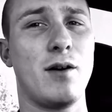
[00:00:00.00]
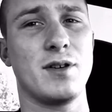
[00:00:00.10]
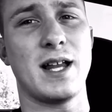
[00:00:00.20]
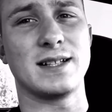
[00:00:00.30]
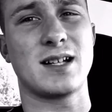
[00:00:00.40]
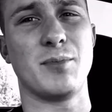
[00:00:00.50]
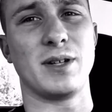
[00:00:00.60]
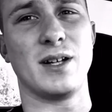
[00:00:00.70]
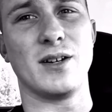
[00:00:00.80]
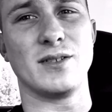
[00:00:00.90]
over the last couple of
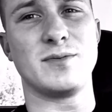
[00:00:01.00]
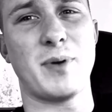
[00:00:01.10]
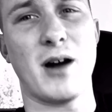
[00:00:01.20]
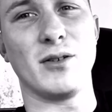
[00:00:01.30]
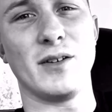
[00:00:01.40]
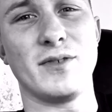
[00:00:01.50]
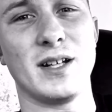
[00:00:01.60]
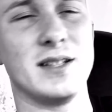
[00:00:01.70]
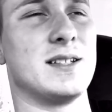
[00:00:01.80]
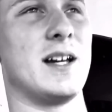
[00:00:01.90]
years,
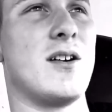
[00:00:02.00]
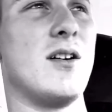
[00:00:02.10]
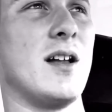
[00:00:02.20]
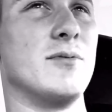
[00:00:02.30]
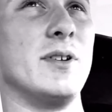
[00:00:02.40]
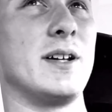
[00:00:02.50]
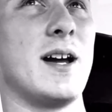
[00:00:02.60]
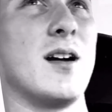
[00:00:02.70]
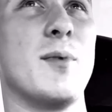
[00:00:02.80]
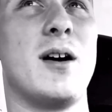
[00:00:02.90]
powerlifting is like all I really
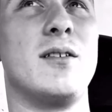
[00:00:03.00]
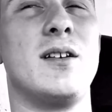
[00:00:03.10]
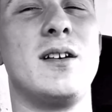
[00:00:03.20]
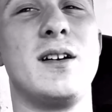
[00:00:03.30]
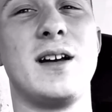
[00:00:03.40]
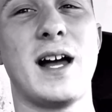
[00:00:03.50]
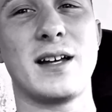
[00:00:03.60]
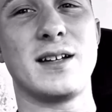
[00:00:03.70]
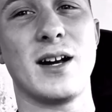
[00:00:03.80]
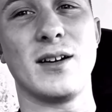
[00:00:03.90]
care about. I
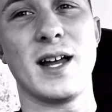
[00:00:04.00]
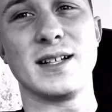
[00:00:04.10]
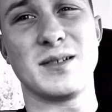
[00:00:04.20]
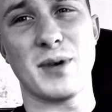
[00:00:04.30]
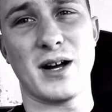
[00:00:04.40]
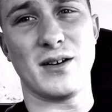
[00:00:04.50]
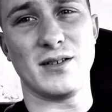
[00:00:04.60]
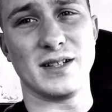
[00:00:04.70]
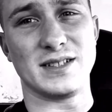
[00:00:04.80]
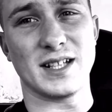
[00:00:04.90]
could care less about
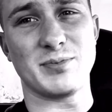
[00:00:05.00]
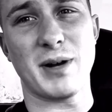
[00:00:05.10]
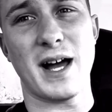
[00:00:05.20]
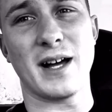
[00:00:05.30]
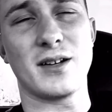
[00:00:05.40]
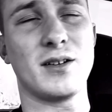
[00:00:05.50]
a six-pack